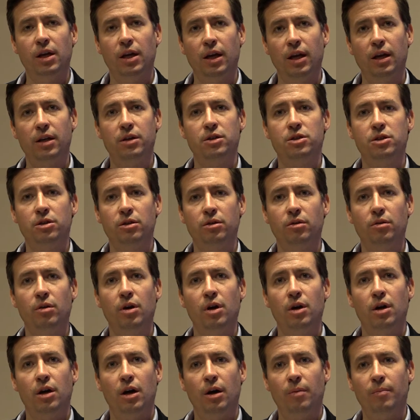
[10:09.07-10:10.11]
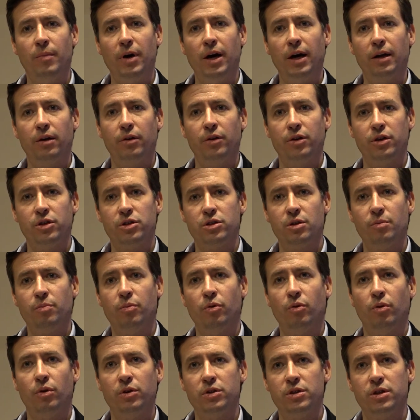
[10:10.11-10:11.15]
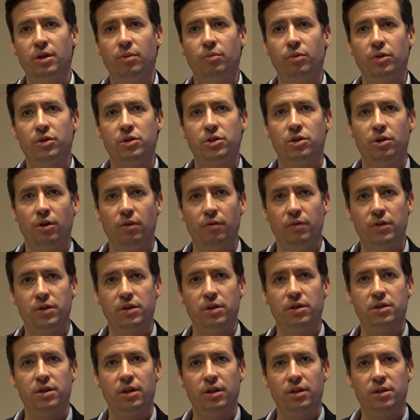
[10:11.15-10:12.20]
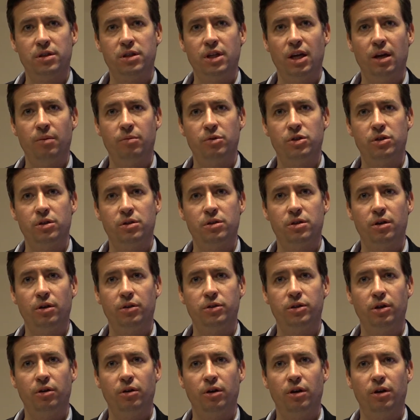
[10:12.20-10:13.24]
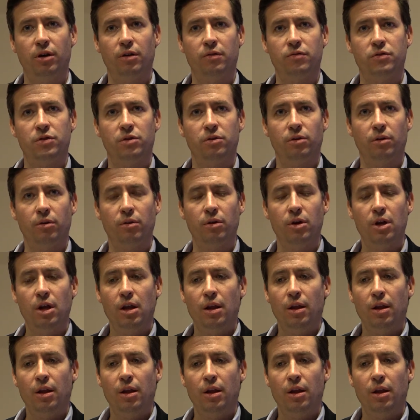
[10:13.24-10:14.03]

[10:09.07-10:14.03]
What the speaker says: into a model that supports them with services and establishes alternatives through